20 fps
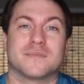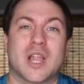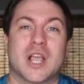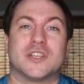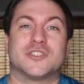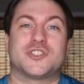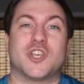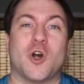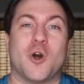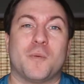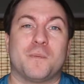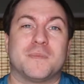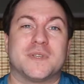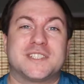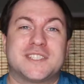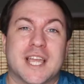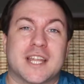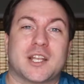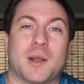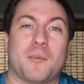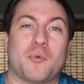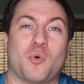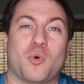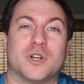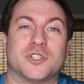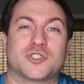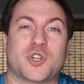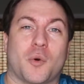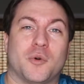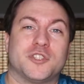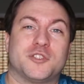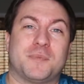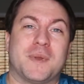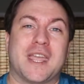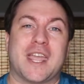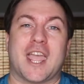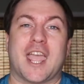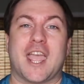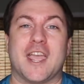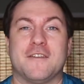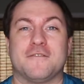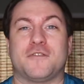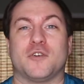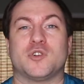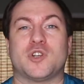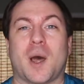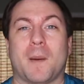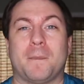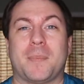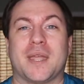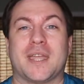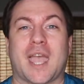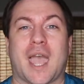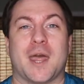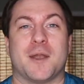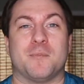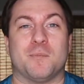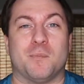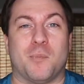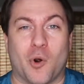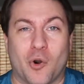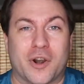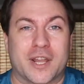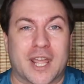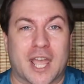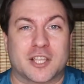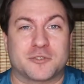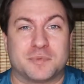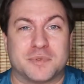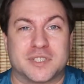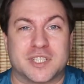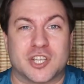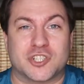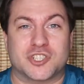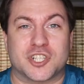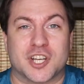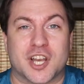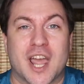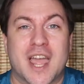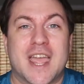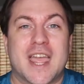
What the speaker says: So mistake number 1 is going to be info dumping and boring exposition.